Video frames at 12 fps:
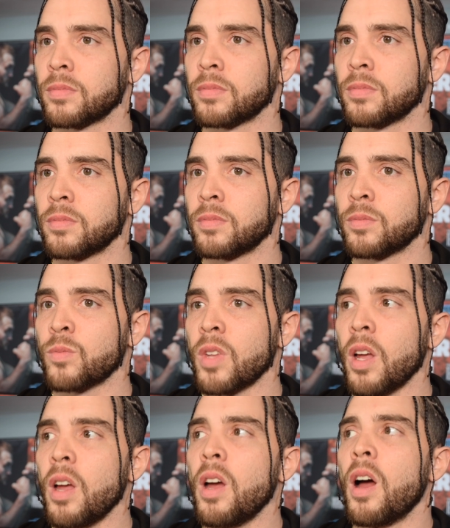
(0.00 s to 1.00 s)
what's going
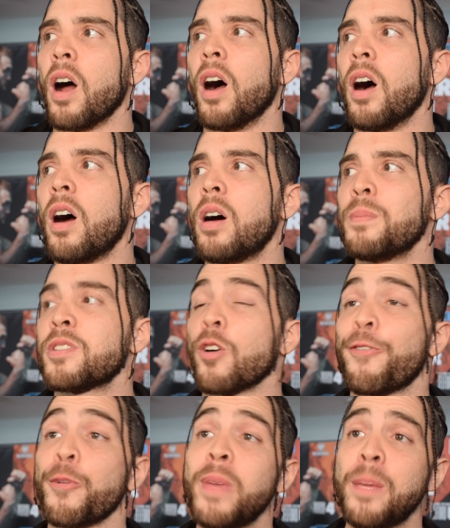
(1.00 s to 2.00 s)
on?
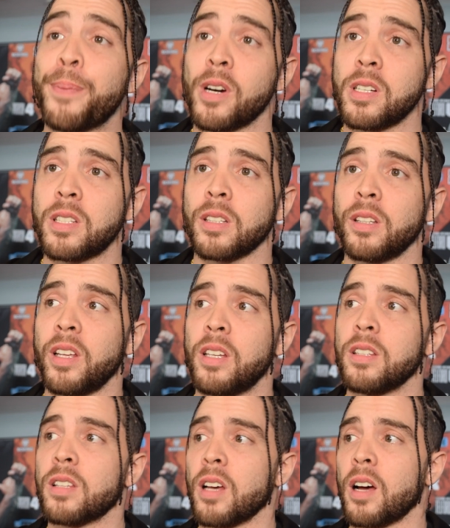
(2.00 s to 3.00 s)
So for me personally,
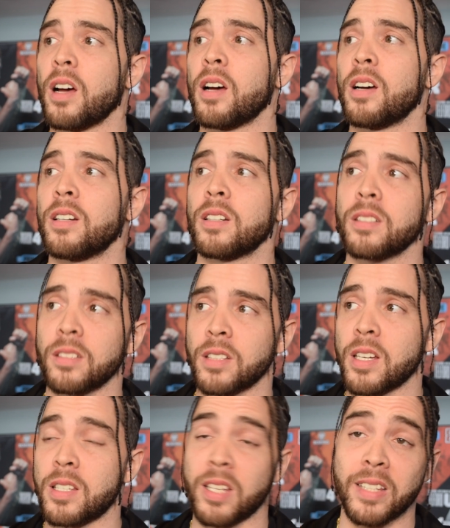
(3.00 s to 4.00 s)

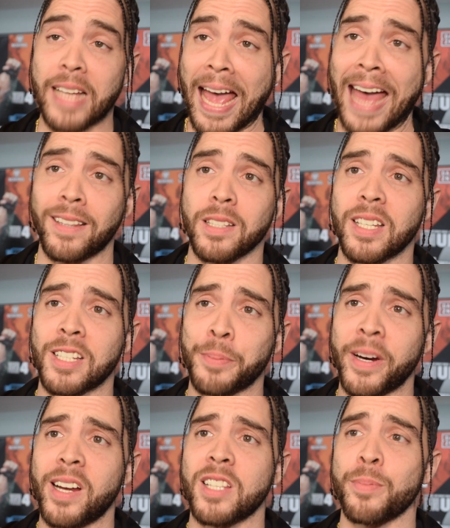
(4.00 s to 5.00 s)
because since I had this
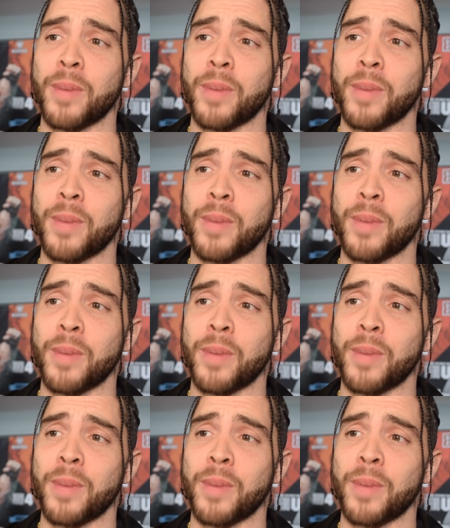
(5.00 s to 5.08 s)
experience